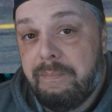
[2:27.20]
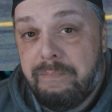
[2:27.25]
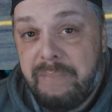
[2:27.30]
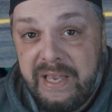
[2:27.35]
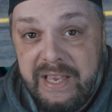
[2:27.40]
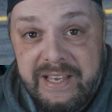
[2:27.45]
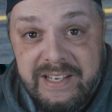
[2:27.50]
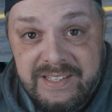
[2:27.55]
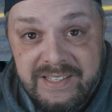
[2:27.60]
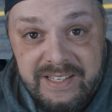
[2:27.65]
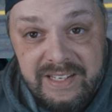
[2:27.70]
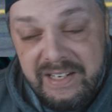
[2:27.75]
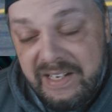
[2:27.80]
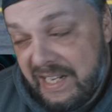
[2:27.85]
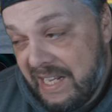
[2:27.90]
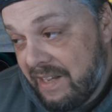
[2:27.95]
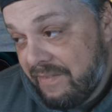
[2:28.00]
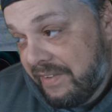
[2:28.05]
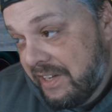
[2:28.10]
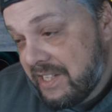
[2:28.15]
pace
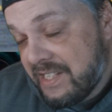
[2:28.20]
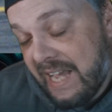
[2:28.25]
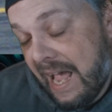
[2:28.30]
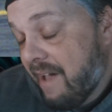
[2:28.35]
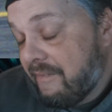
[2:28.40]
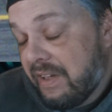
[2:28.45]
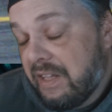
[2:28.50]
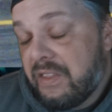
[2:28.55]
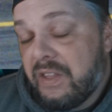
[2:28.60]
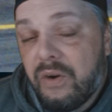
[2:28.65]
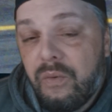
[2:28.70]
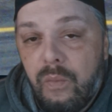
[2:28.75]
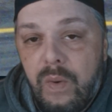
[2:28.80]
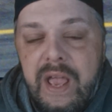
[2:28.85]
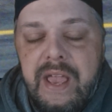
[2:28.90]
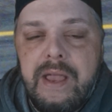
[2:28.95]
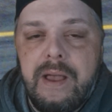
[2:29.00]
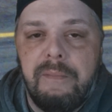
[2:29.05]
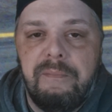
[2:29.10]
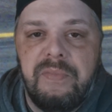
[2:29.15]
and EVs having their
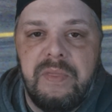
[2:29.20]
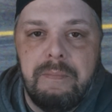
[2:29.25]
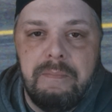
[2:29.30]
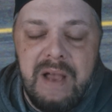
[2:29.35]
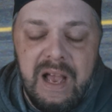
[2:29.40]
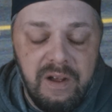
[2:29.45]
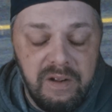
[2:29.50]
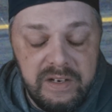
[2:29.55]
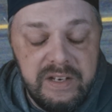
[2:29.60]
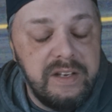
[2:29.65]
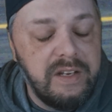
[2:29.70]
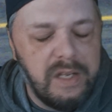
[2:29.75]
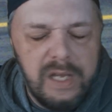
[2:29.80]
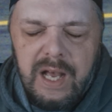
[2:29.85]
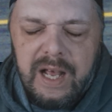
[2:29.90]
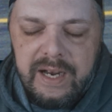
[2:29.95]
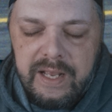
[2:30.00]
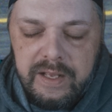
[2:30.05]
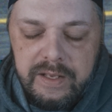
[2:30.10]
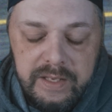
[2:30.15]
way up the mountain,
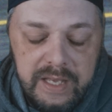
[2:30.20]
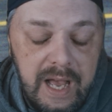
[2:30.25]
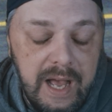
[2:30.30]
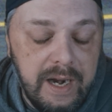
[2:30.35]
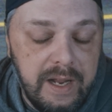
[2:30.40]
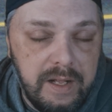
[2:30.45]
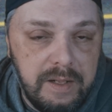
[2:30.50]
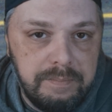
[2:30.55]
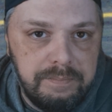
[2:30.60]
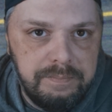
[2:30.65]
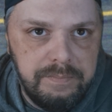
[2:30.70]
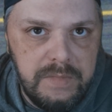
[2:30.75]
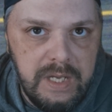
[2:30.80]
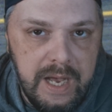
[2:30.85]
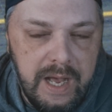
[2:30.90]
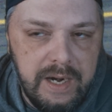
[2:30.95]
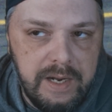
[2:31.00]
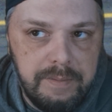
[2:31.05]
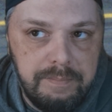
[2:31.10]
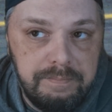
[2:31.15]
yada, yada,
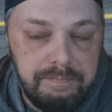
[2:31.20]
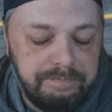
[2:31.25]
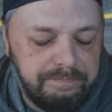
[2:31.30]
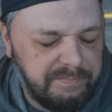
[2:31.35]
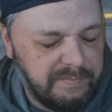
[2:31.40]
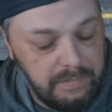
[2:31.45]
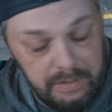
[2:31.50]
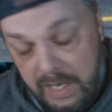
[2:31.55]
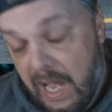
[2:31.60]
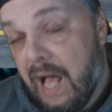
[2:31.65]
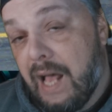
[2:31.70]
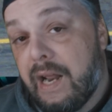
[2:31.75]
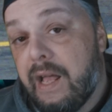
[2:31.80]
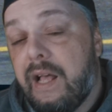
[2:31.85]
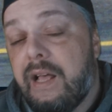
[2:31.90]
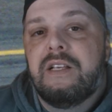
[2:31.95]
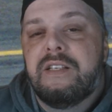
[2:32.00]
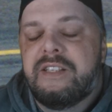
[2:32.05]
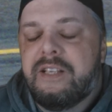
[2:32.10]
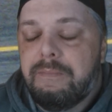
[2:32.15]
yada,
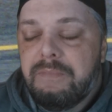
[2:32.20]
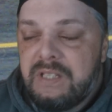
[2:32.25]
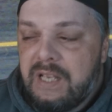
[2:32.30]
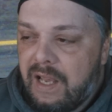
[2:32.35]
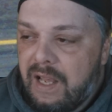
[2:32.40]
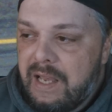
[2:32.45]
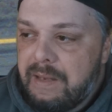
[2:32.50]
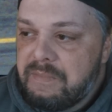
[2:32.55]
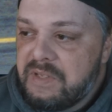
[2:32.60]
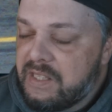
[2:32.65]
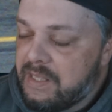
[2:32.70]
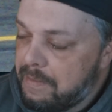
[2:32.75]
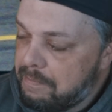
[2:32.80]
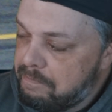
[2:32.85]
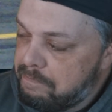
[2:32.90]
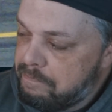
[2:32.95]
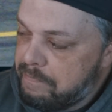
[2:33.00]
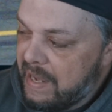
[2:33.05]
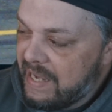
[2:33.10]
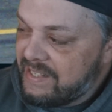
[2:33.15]
yada. Sometimes the
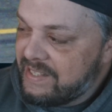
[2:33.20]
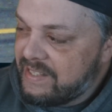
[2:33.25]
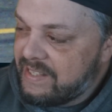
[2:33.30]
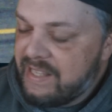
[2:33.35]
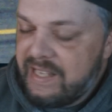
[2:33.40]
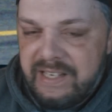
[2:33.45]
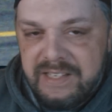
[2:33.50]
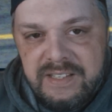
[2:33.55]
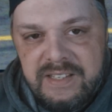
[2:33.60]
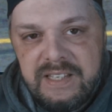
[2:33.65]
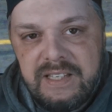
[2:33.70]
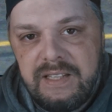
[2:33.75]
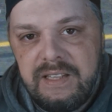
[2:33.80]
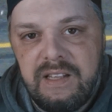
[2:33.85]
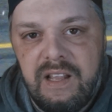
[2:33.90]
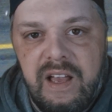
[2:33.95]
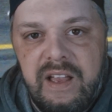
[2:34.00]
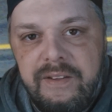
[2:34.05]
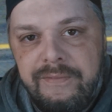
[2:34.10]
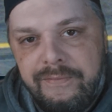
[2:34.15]
best things
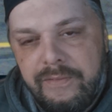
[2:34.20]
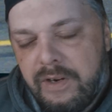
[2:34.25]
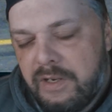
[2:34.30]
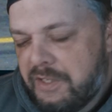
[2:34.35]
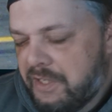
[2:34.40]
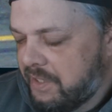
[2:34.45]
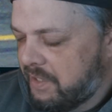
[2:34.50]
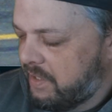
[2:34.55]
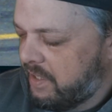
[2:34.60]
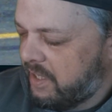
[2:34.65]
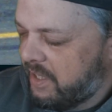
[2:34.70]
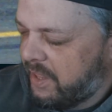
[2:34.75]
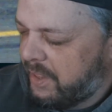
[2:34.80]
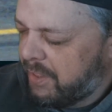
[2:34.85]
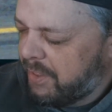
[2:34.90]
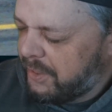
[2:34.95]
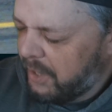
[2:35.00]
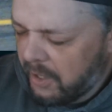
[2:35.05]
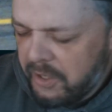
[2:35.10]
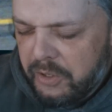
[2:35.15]
in life are just a
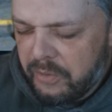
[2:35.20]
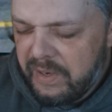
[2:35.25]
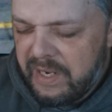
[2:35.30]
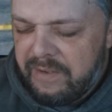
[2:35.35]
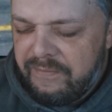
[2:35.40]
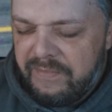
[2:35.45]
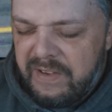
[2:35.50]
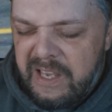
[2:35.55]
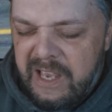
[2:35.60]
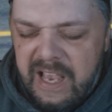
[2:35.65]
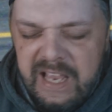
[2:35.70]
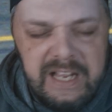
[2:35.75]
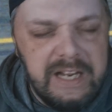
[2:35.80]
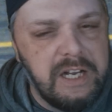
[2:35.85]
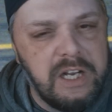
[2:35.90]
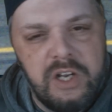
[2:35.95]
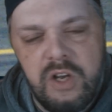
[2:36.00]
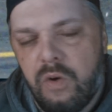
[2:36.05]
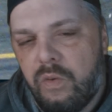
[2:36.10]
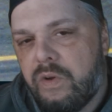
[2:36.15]
thundering
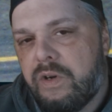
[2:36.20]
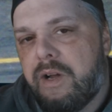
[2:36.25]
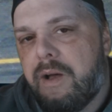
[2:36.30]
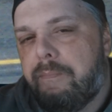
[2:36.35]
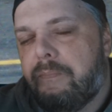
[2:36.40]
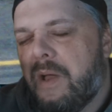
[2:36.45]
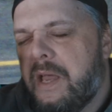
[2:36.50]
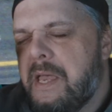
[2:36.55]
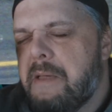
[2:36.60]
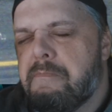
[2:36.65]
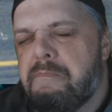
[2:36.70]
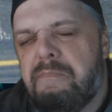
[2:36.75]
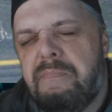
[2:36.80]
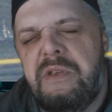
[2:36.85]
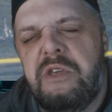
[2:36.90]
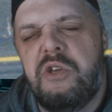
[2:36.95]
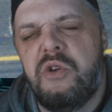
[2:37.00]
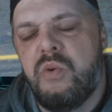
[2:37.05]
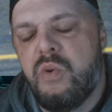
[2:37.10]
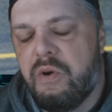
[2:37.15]
V8 going up a
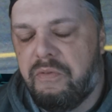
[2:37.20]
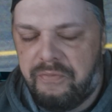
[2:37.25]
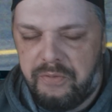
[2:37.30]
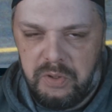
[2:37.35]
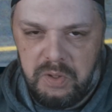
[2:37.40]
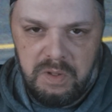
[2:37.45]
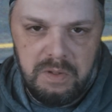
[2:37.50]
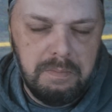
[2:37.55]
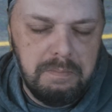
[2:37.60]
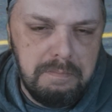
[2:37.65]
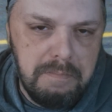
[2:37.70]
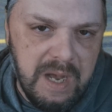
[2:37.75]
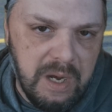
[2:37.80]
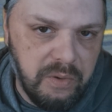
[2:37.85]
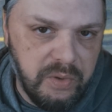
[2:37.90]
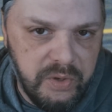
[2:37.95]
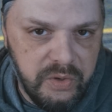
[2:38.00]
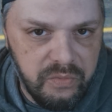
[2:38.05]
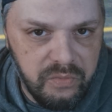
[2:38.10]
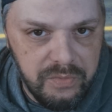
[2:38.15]
beautiful
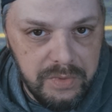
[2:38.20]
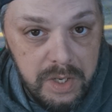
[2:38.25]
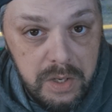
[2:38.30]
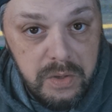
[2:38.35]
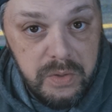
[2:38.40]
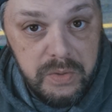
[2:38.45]
mountain road.